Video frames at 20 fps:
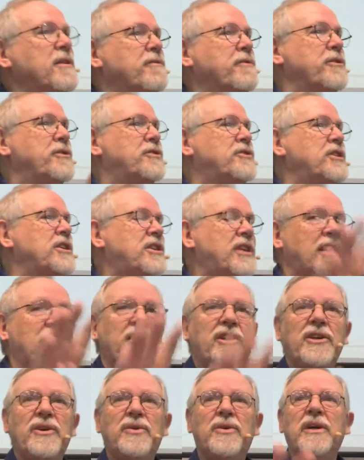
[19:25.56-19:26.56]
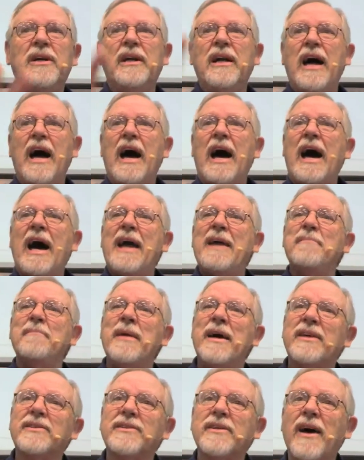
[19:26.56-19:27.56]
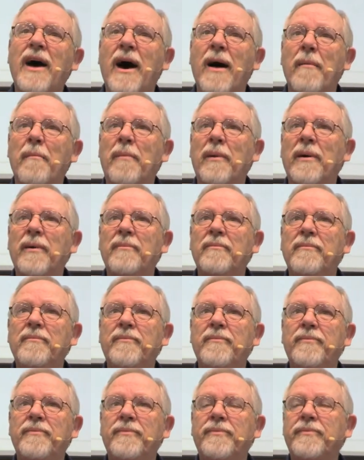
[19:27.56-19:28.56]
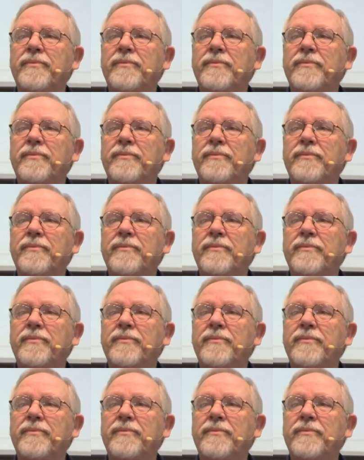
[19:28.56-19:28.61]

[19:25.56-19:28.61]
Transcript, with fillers: the first to tell you, I mess up.